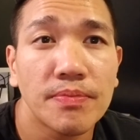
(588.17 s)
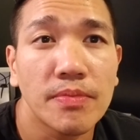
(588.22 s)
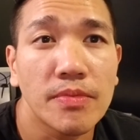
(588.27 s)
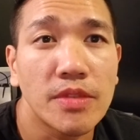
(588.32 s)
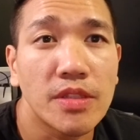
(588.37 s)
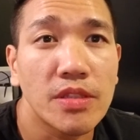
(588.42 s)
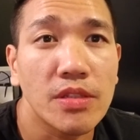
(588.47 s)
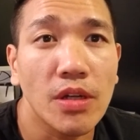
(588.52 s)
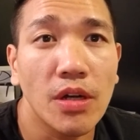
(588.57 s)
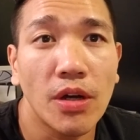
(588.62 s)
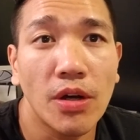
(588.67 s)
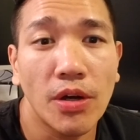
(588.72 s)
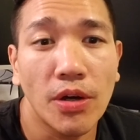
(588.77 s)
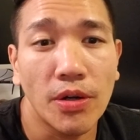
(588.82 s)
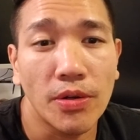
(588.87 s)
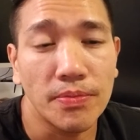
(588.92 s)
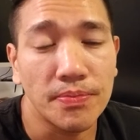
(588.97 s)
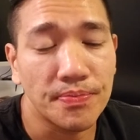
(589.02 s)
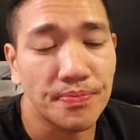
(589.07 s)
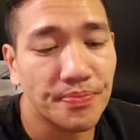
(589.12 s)

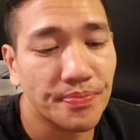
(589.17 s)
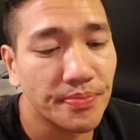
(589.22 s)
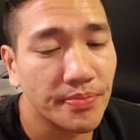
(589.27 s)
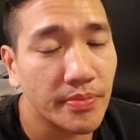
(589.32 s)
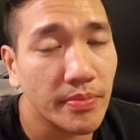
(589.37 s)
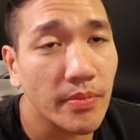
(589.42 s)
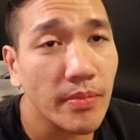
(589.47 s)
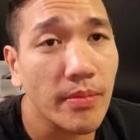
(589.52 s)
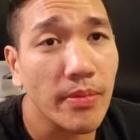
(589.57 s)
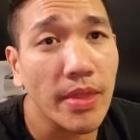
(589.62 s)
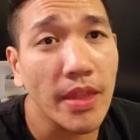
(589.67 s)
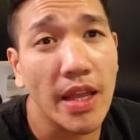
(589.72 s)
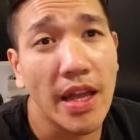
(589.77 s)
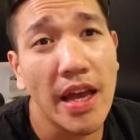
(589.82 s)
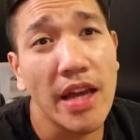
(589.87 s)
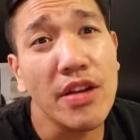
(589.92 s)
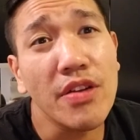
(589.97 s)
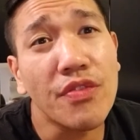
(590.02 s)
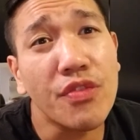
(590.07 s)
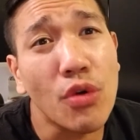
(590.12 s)
So,
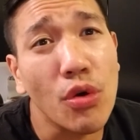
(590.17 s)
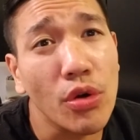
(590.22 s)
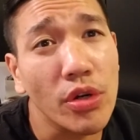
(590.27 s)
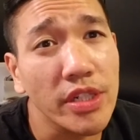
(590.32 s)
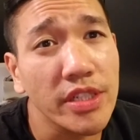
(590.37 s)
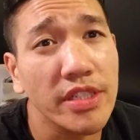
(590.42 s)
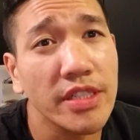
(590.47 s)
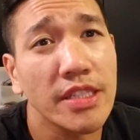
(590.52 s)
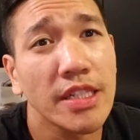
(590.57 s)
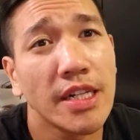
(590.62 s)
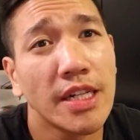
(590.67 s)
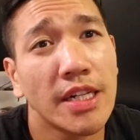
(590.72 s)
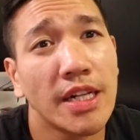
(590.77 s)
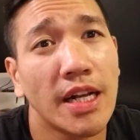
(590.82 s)
and of course,